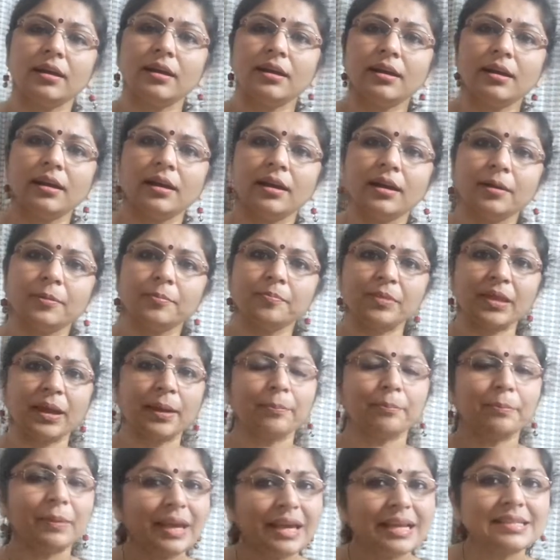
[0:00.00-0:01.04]

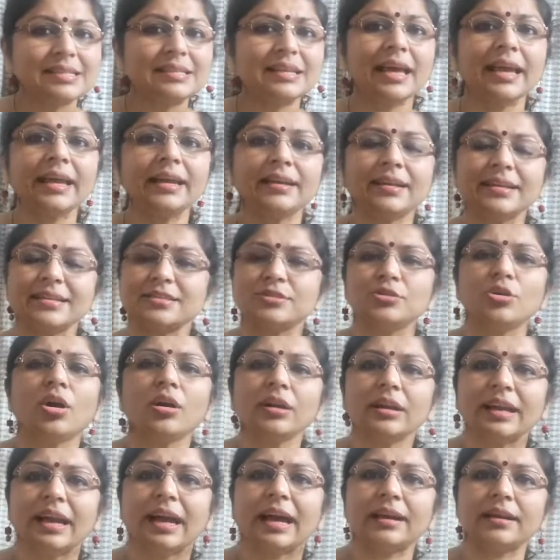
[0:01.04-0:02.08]
a page like does
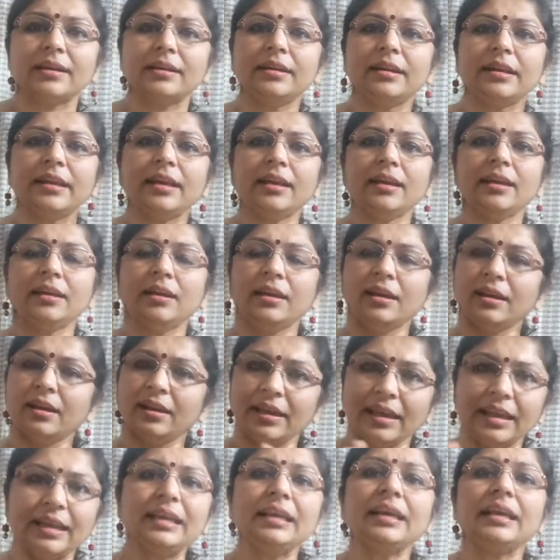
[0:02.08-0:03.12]
not guarantee
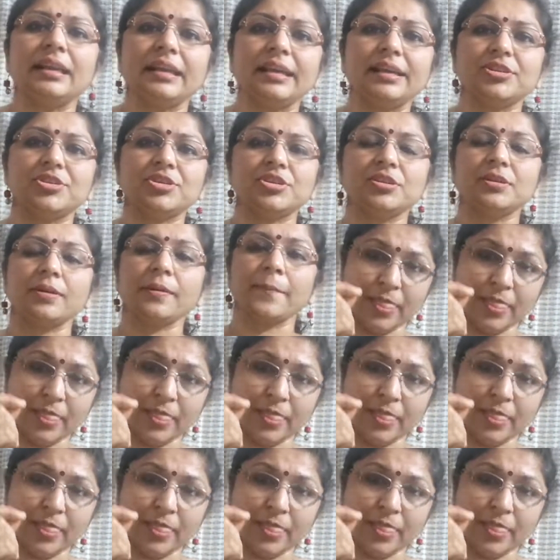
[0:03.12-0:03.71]
any reach.